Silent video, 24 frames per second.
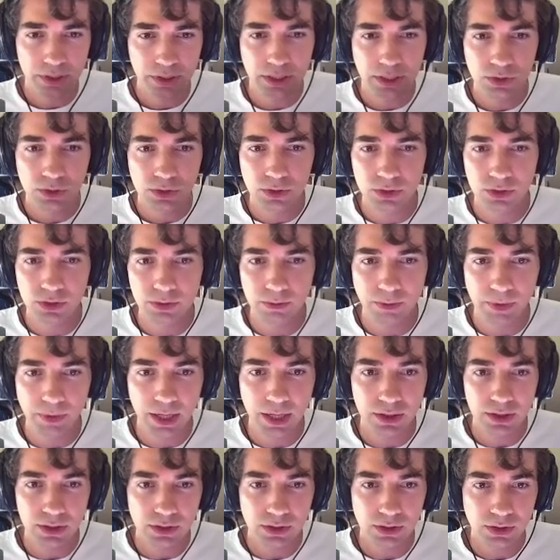2 to the
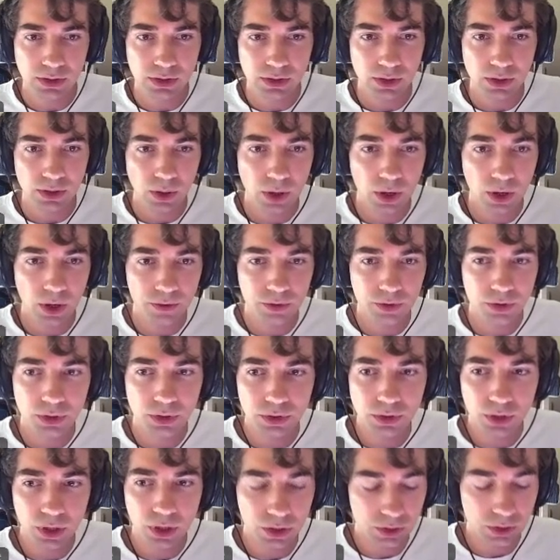minus of
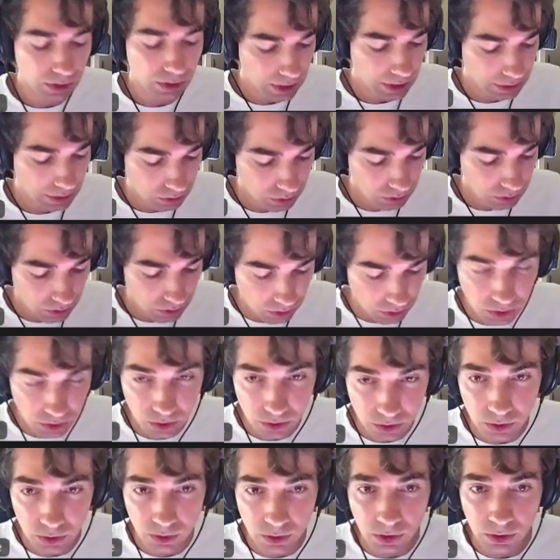q, 2 to the
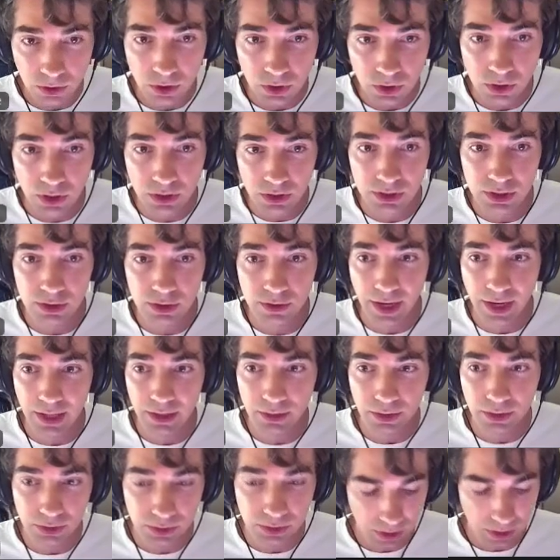q non-zero
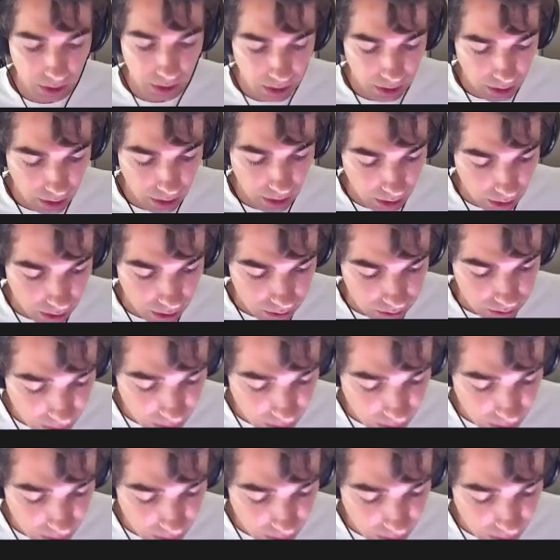values. So that